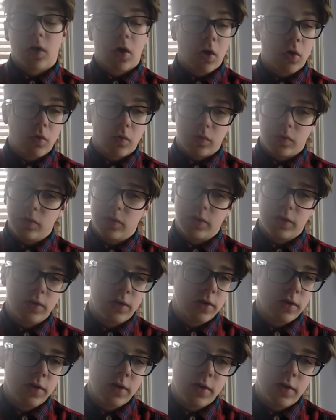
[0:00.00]
Oh,
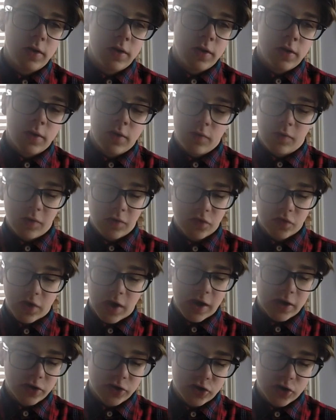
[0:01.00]
this
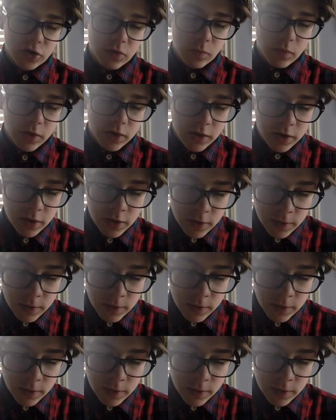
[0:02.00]
guy sure would.